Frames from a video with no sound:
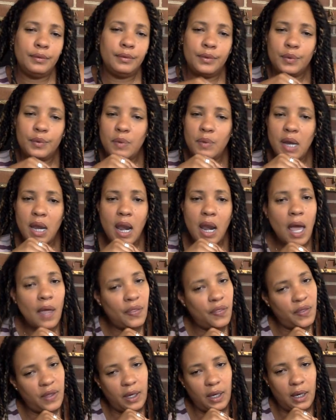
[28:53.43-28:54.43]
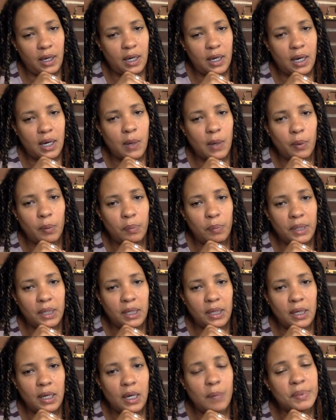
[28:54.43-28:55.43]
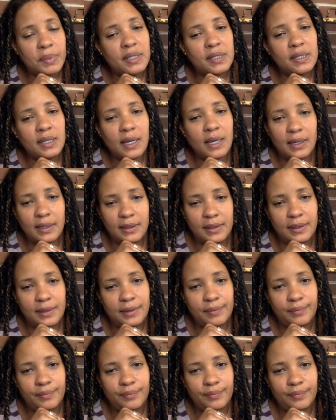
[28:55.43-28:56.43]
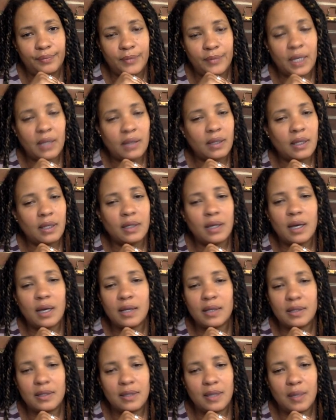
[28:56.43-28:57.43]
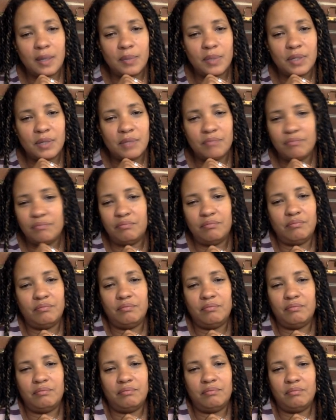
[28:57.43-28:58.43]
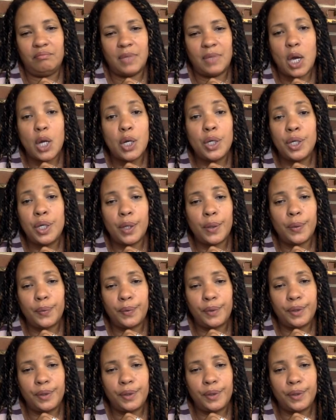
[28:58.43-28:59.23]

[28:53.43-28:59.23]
do not think I would be upset at that concept. Don't.